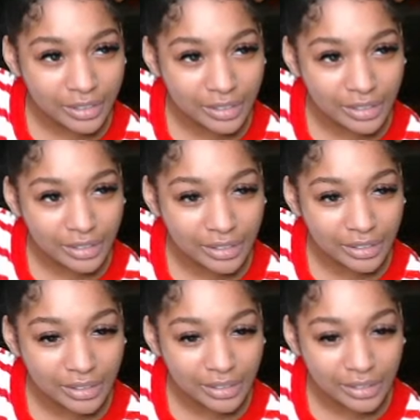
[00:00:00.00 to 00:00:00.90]

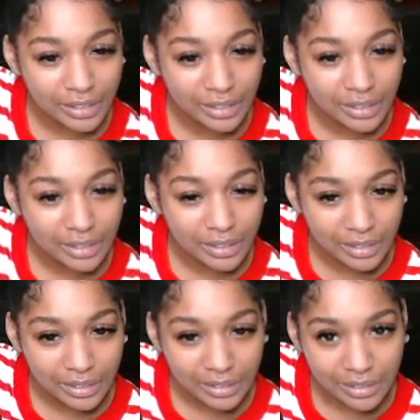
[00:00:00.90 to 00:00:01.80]

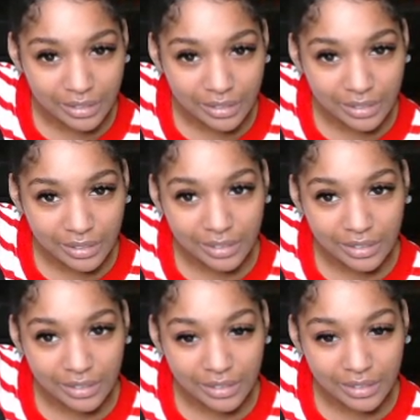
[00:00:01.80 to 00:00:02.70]

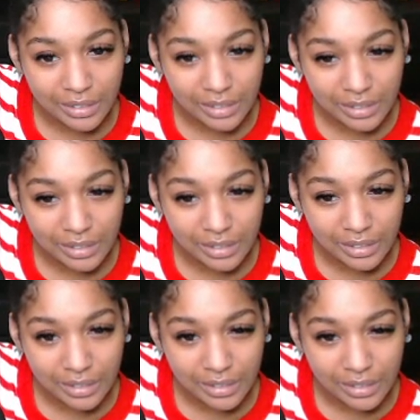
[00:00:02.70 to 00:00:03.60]

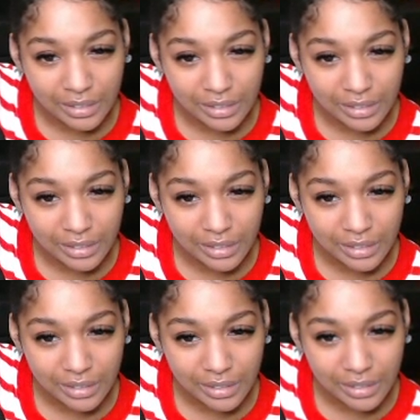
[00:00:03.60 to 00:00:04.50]

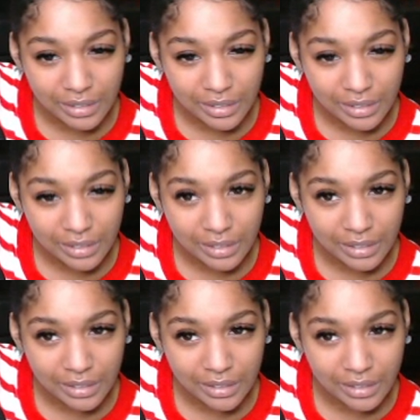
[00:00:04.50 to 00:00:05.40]

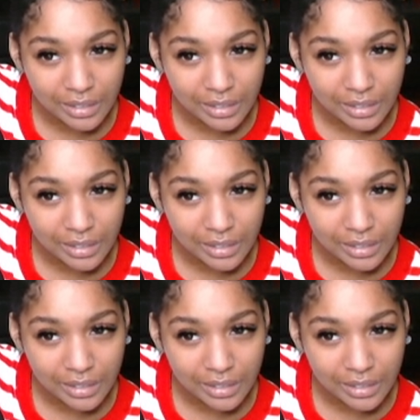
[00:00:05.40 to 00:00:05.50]
No one is speaking in this clip.